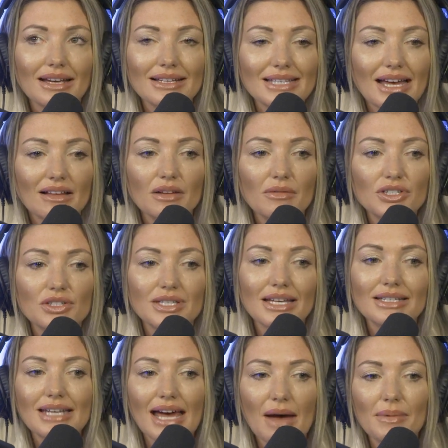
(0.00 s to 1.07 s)
exactly what you
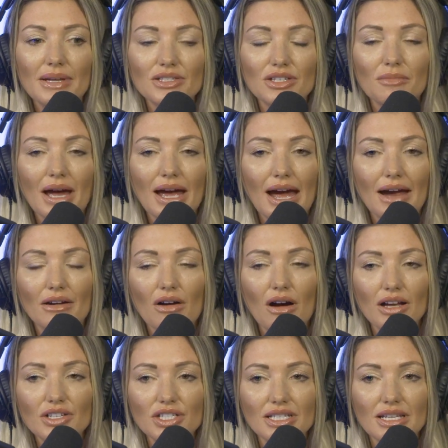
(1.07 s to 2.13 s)
said, tap into my higher
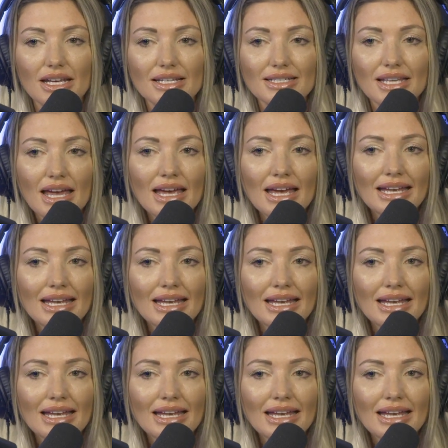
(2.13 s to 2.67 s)
consciousness.